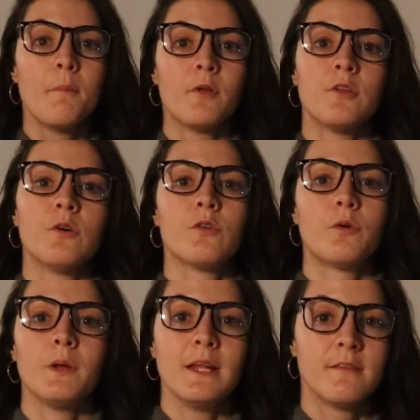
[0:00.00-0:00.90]
Both of those
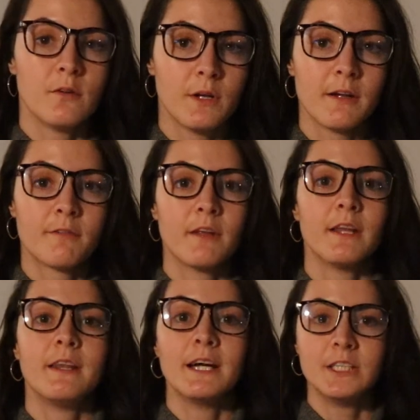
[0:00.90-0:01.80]
are really soothing for
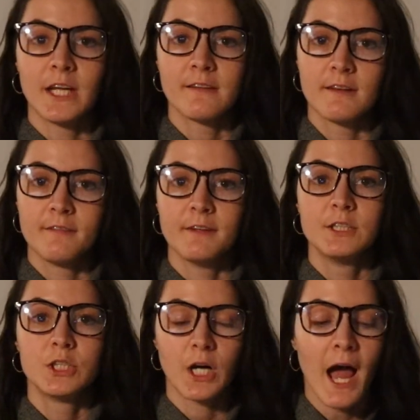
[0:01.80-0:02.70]
the
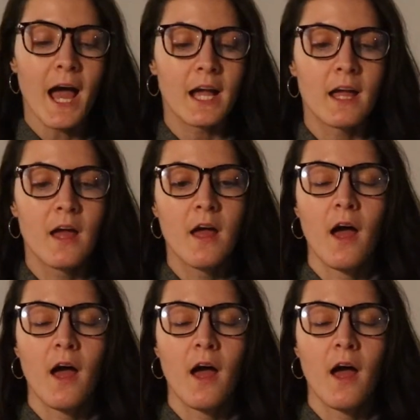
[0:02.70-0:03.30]
digestive tract,